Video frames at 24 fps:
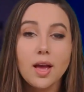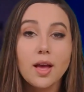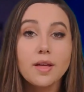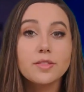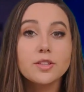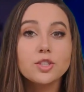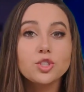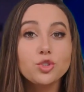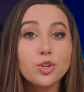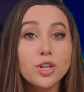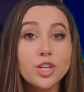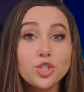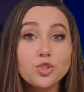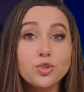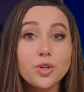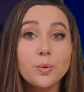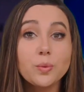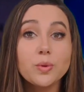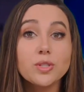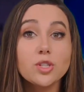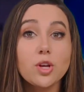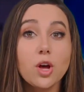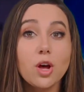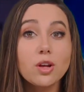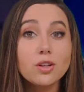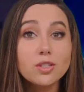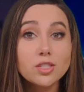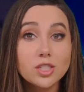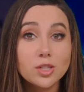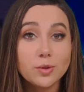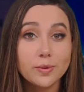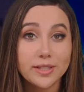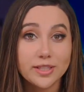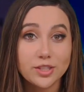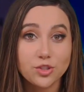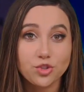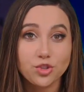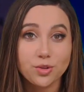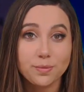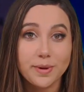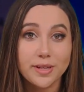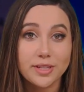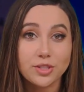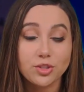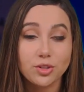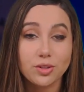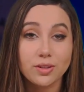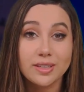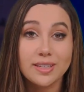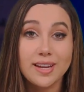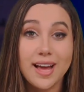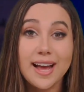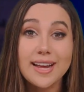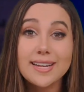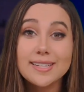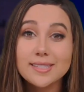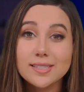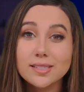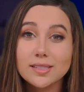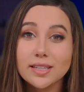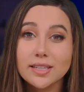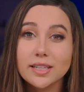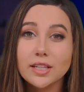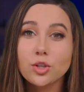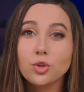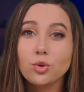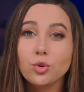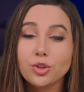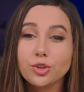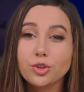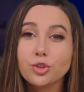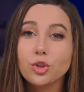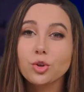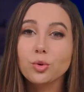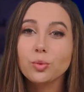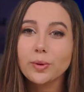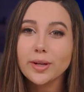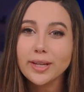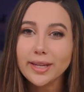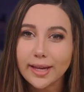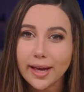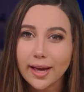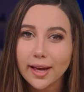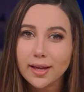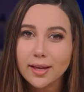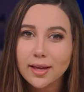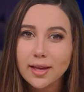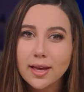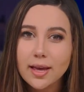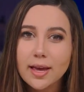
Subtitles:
The Treasury was also instrumental in isolating North Korea